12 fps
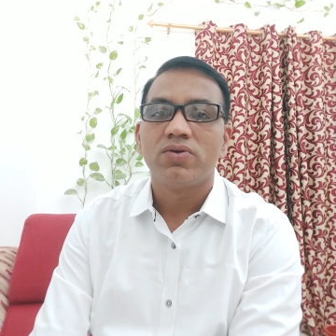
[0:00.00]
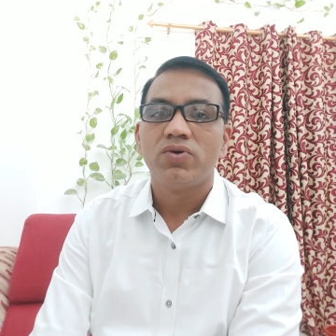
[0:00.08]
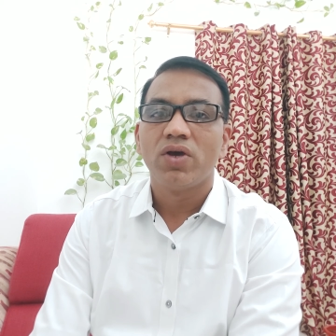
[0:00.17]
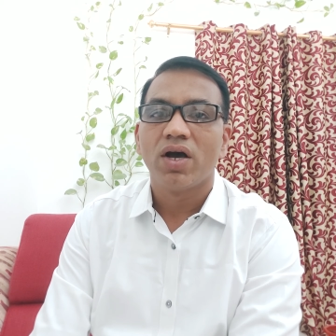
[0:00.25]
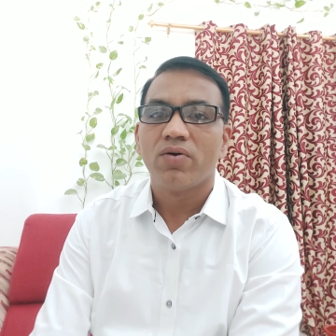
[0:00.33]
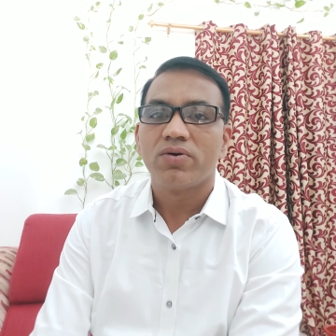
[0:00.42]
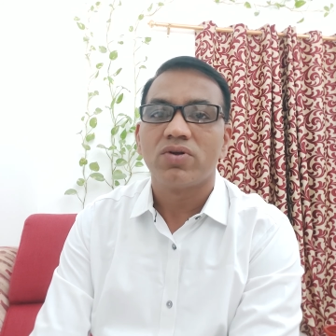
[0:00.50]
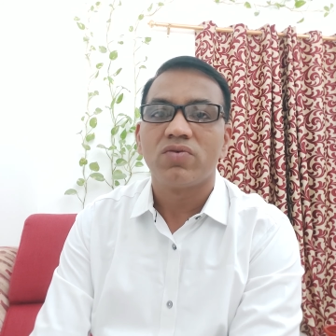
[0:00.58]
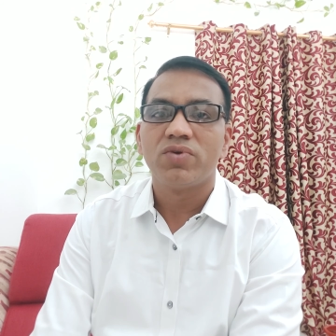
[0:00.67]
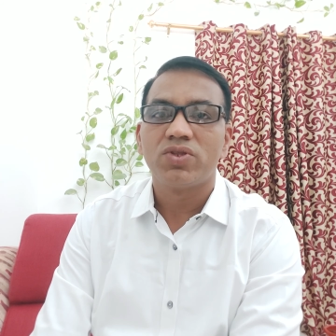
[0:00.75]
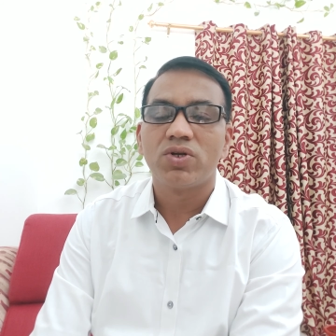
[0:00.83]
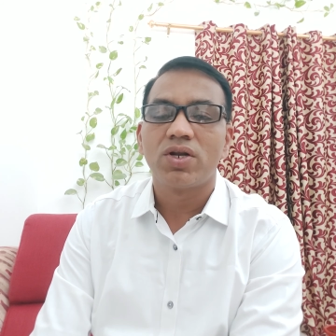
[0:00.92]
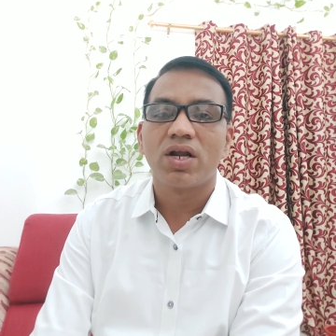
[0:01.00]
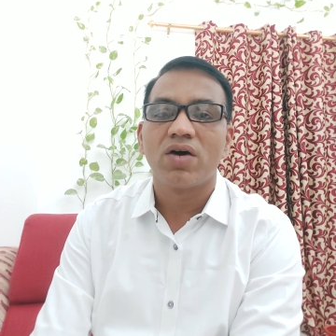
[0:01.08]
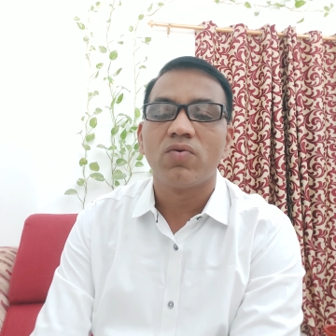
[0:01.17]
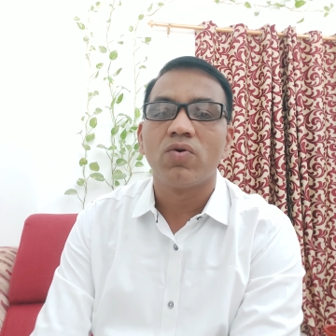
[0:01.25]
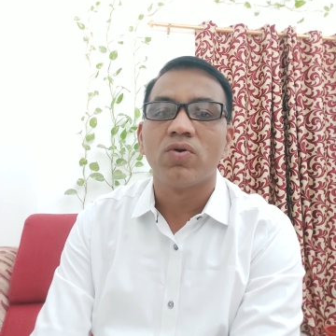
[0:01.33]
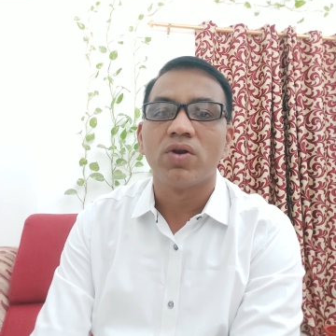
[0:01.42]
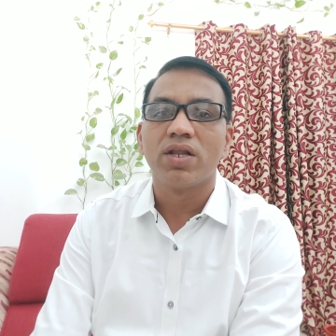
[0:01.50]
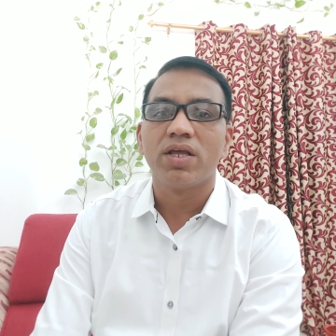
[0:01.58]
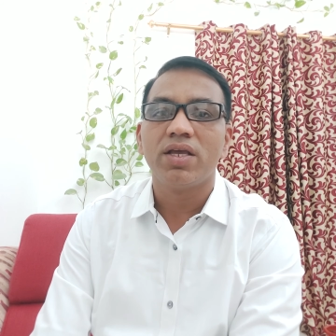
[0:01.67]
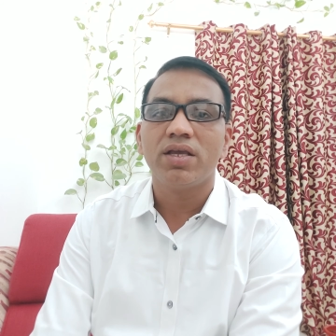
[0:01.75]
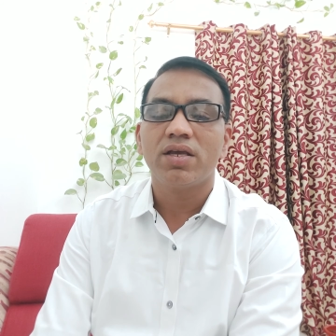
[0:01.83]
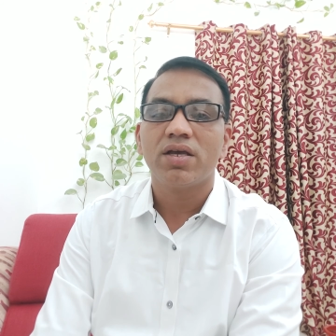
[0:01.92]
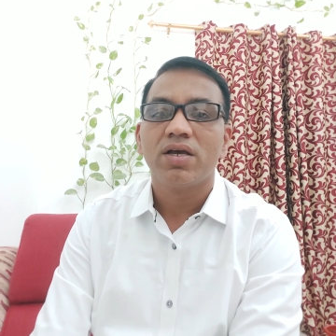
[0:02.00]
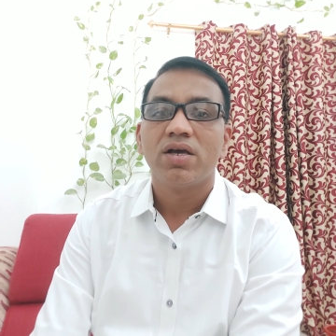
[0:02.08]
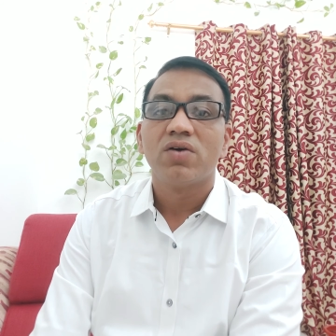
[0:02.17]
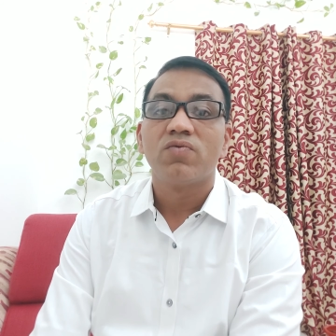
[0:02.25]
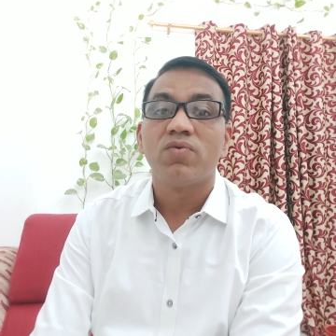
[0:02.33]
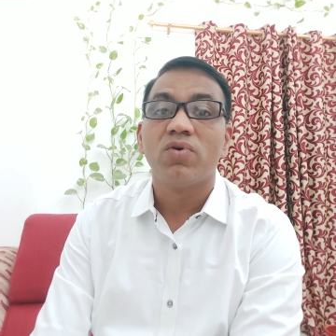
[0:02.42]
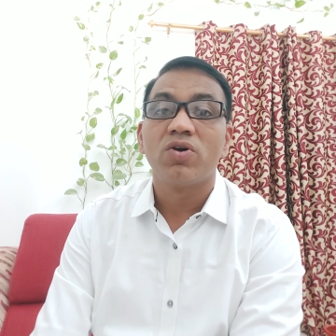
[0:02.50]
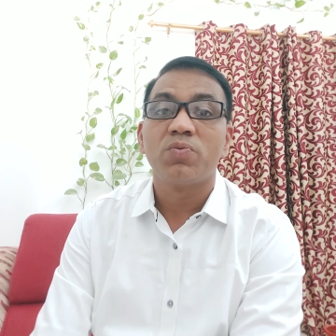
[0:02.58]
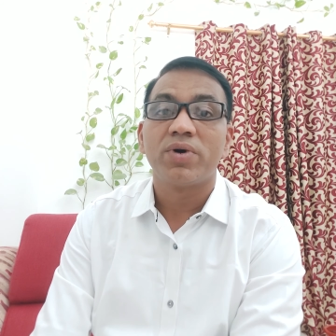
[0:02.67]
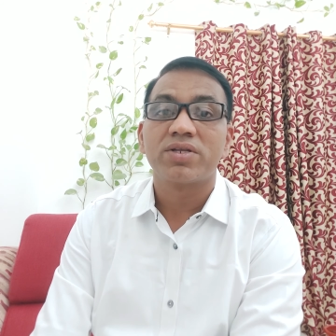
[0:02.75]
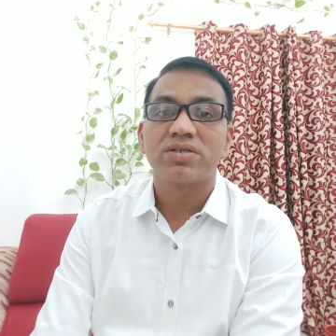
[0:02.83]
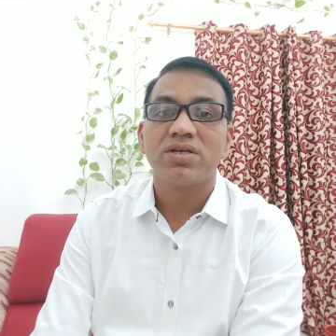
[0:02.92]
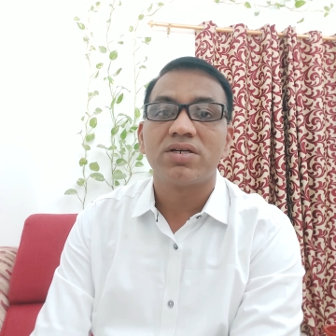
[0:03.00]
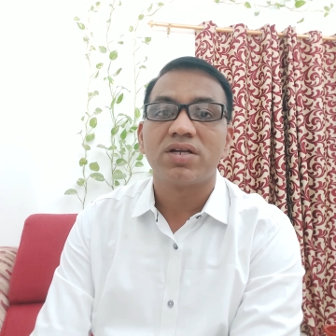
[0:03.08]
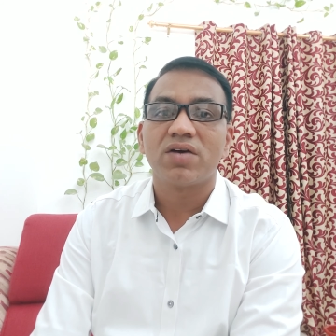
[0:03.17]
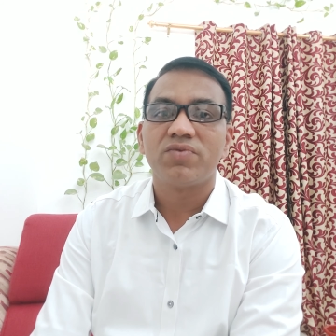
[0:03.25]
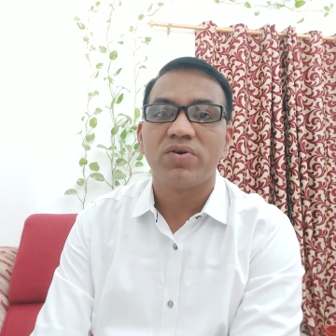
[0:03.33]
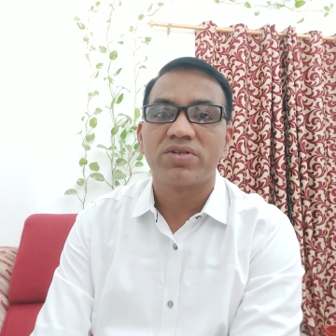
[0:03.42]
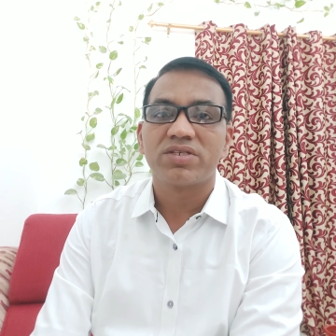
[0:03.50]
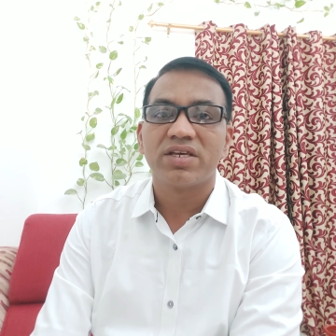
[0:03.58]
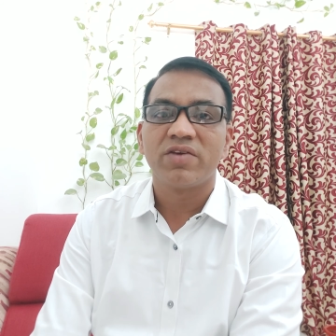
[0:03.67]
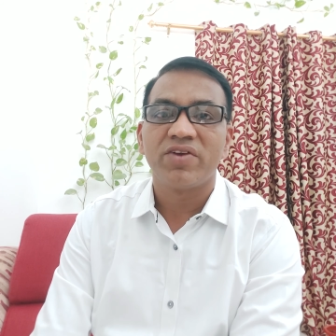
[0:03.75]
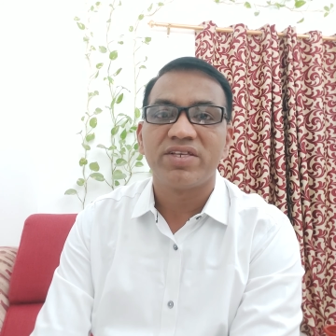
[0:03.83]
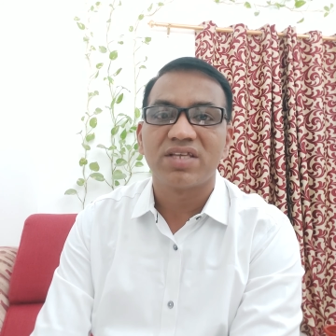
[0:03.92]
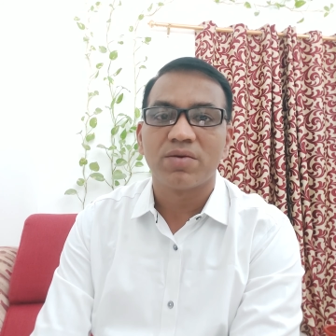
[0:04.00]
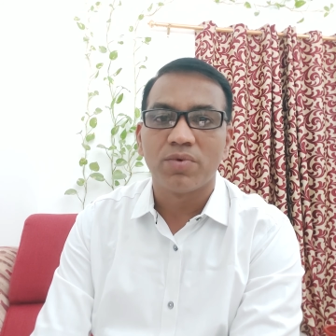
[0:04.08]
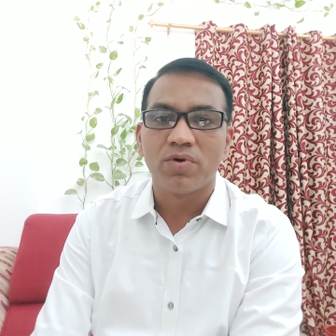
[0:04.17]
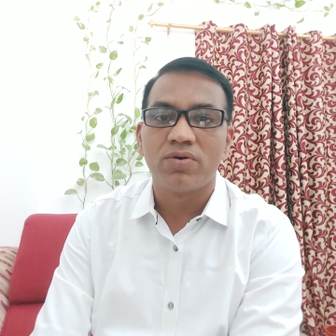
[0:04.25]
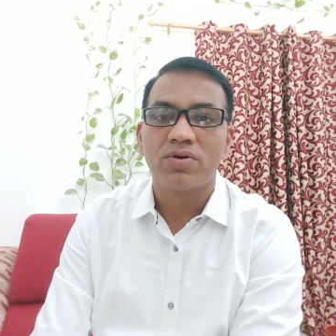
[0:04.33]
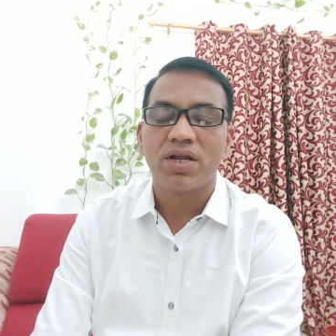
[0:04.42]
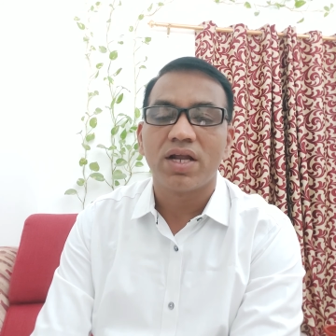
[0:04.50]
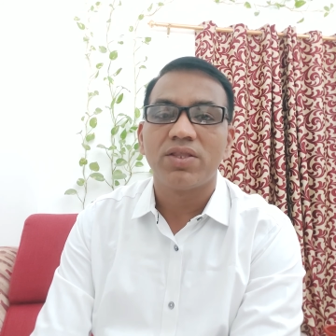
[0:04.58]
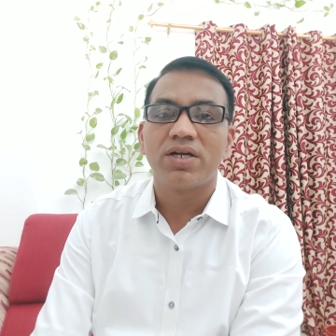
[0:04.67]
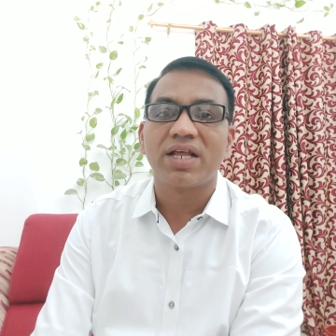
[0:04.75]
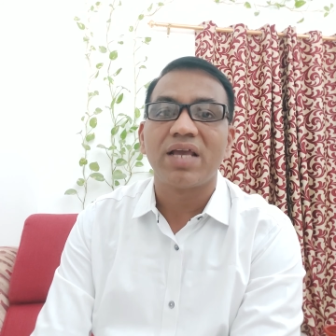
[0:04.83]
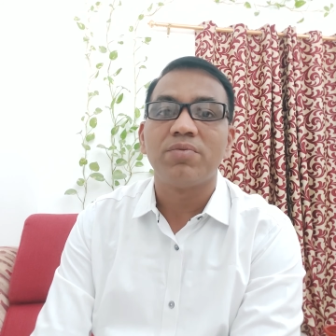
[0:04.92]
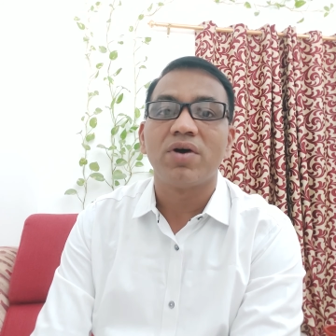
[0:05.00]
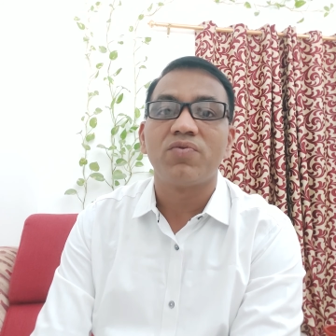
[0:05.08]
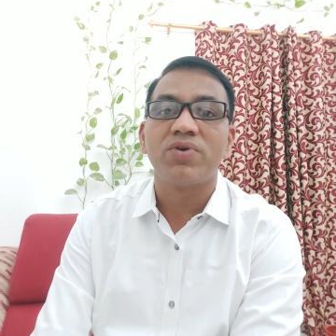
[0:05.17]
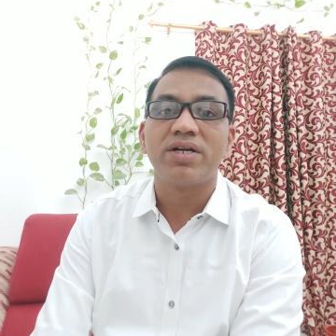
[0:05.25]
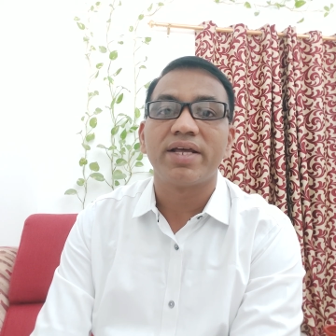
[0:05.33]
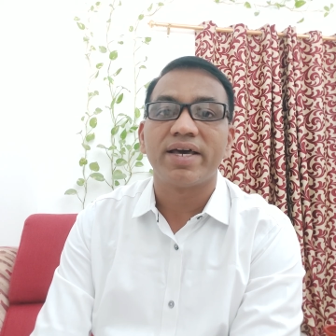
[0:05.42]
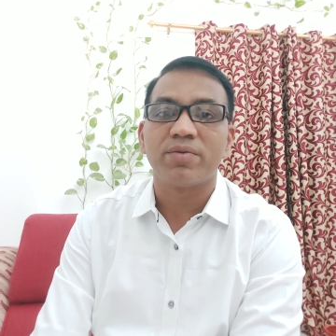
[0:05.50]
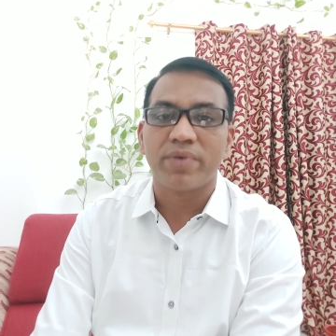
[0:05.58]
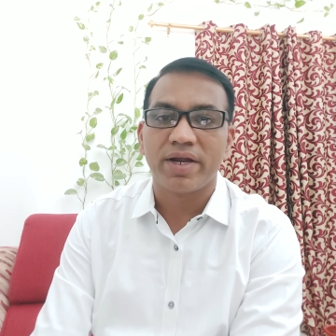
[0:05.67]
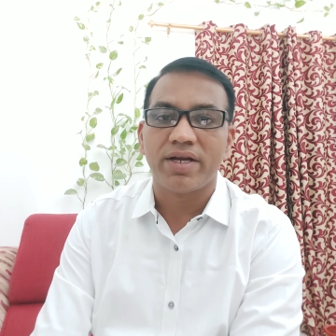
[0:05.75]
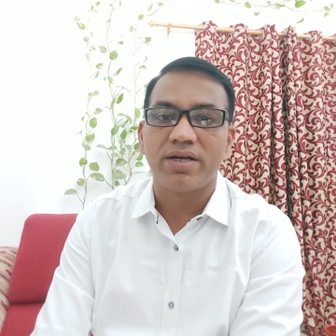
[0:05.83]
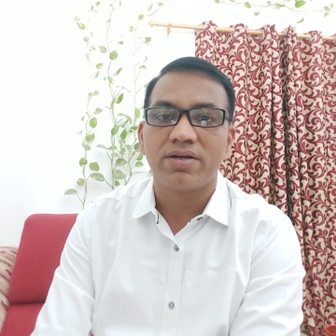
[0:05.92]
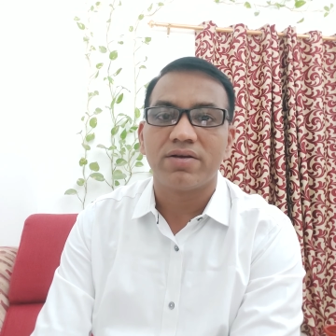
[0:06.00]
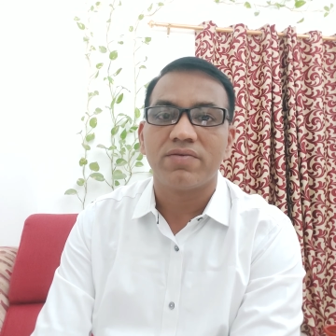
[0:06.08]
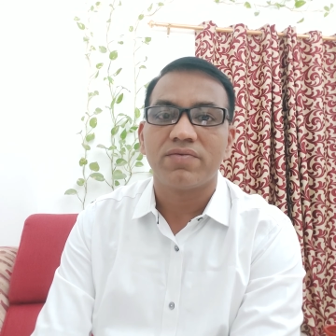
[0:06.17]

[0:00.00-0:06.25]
you have to withdraw only 4% of your savings amount at the time of retirement.